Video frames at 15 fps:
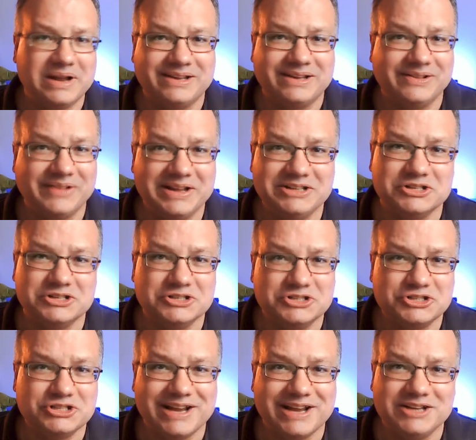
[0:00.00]
regulations
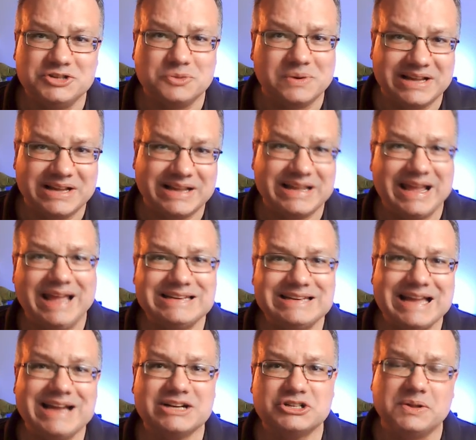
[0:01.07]
changed when you can't
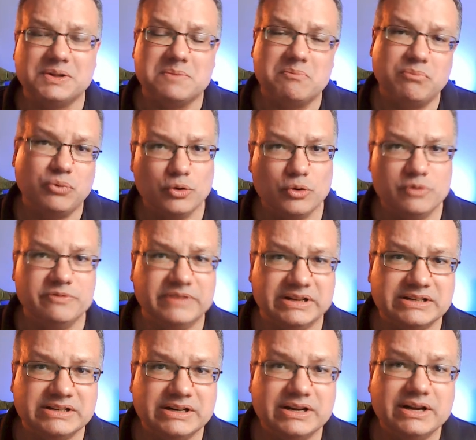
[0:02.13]
actually prove
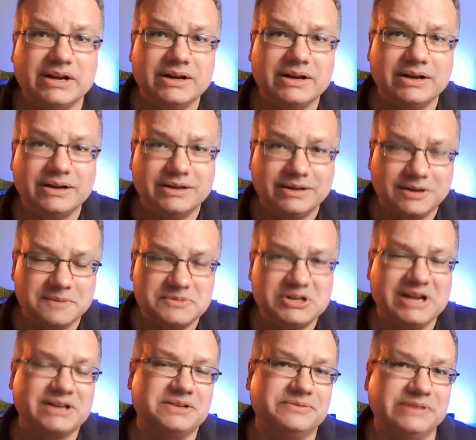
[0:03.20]
it
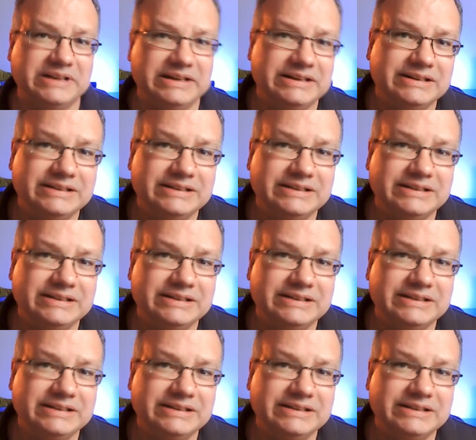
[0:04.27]
objectively.